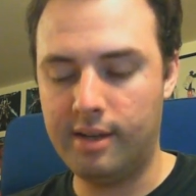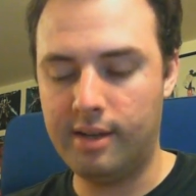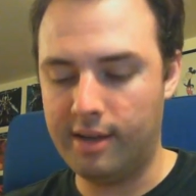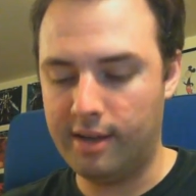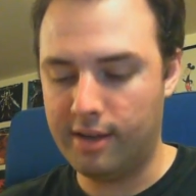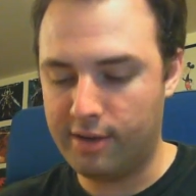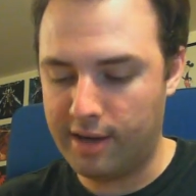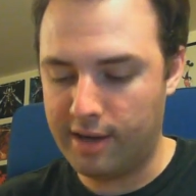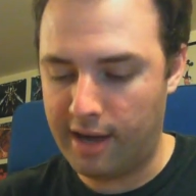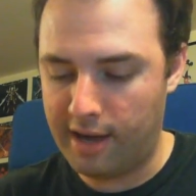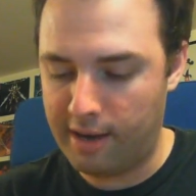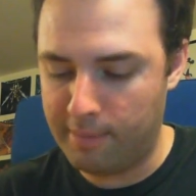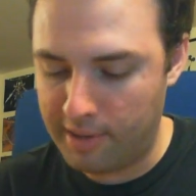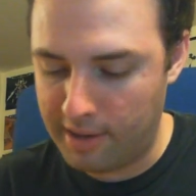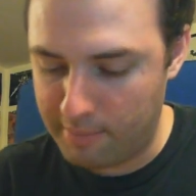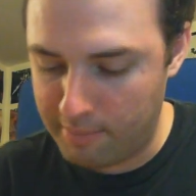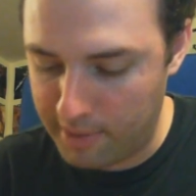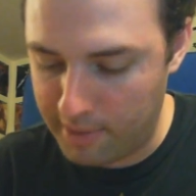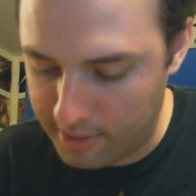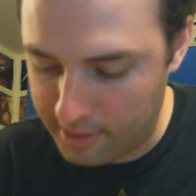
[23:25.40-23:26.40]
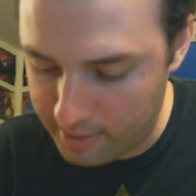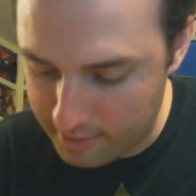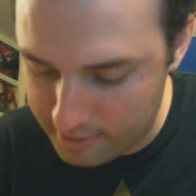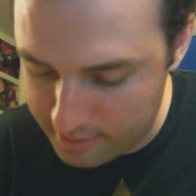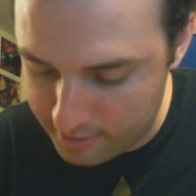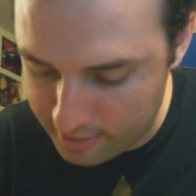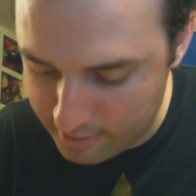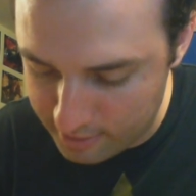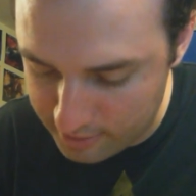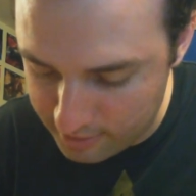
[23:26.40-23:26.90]
Like, okay, I'm not making any
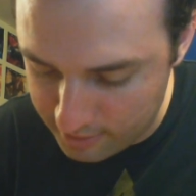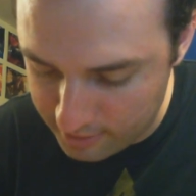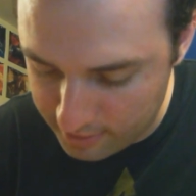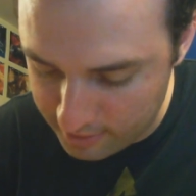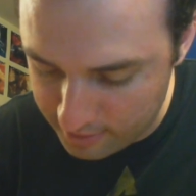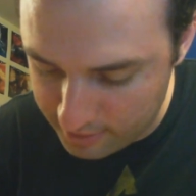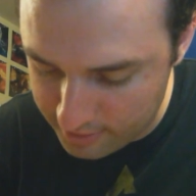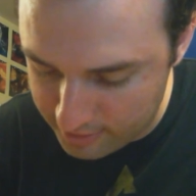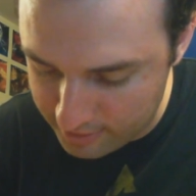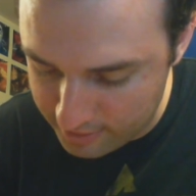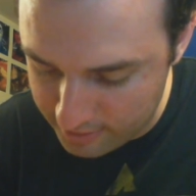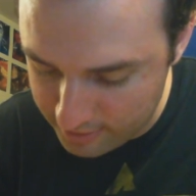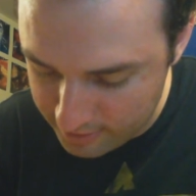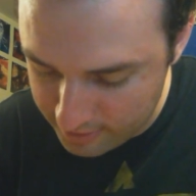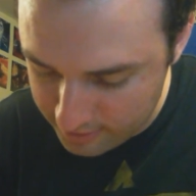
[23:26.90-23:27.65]
sense here. Let's.